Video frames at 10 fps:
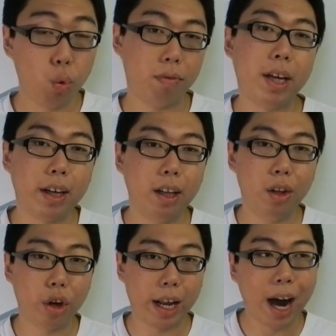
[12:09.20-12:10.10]
We've taken a
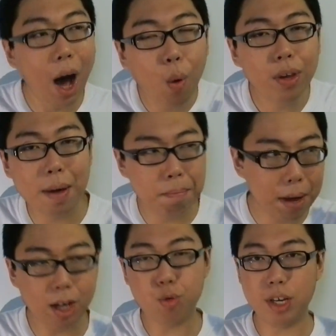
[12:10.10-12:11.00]
look at how we can
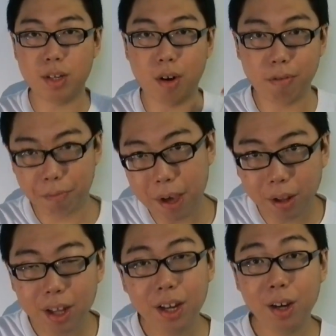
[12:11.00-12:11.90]
make tree sort fail,